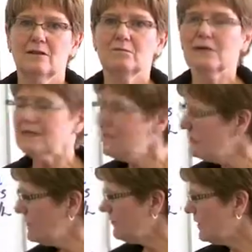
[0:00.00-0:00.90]
But
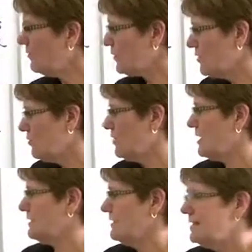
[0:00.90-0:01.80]
even if they were
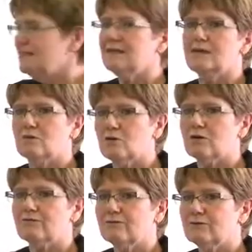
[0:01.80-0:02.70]
not eating
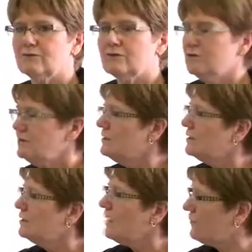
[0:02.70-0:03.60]
more food,
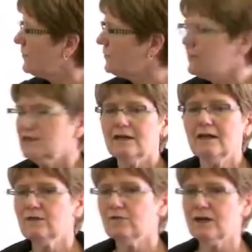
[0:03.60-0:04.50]
if they were
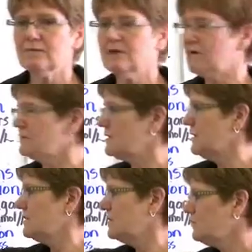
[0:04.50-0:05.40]
eating the right amounts,
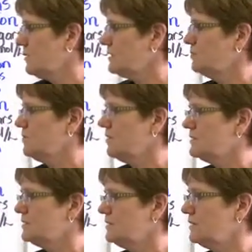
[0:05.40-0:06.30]
stress will cause
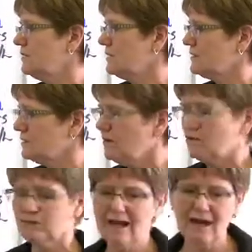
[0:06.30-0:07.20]
this increase.
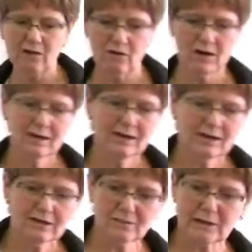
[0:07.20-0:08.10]
So now
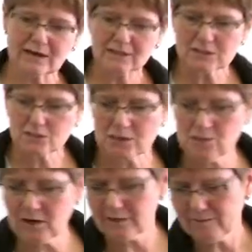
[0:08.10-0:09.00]
you're back to square
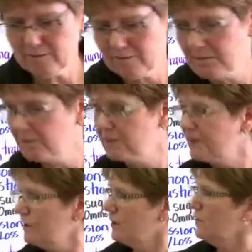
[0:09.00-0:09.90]
one.
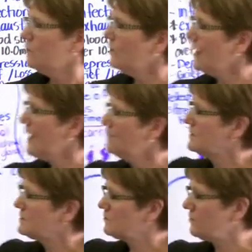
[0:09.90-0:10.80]
What
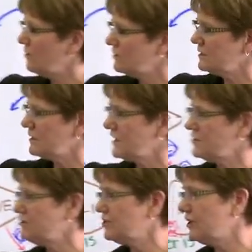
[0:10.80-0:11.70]
happens with all this
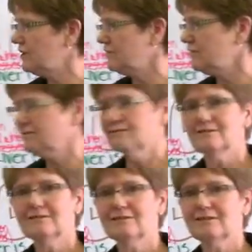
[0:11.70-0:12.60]
extra sugar?
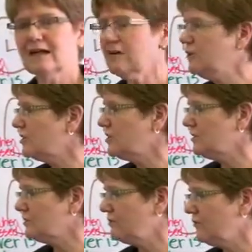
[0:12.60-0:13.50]
Now your
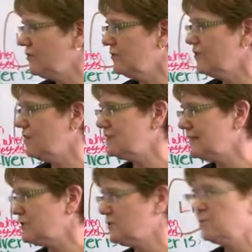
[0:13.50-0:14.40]
sugar's full of all this extra